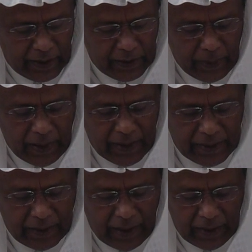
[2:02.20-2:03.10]

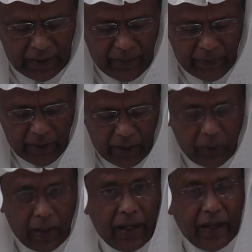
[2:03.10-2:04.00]
SBAs and
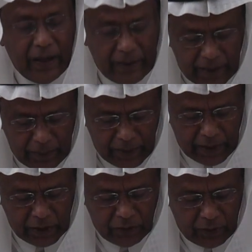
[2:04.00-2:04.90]
110
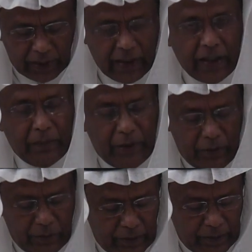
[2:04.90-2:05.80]
minutes for the
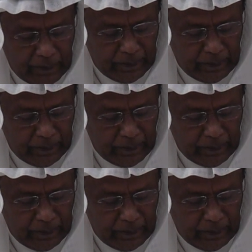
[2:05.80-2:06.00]
EMQs.